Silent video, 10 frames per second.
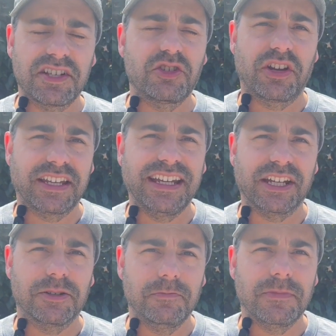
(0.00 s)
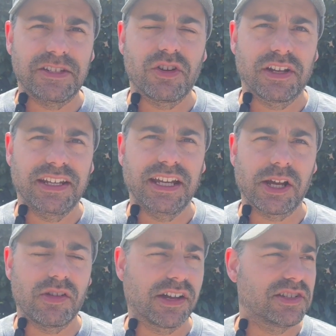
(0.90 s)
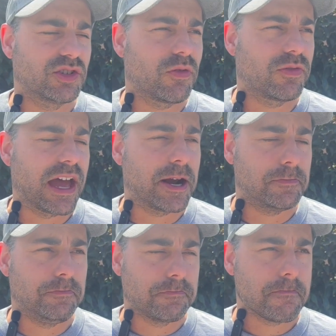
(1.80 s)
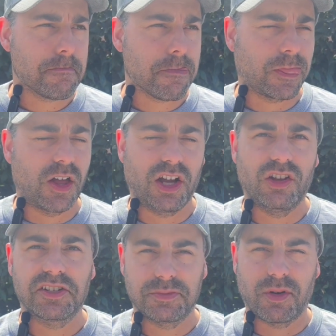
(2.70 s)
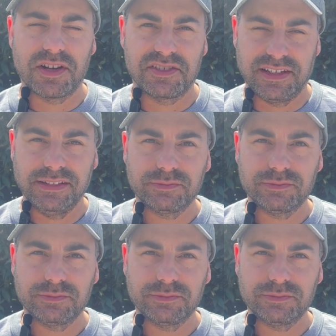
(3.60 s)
It's got a kick. It's got a kick. Like it's not that. Like I like spicy.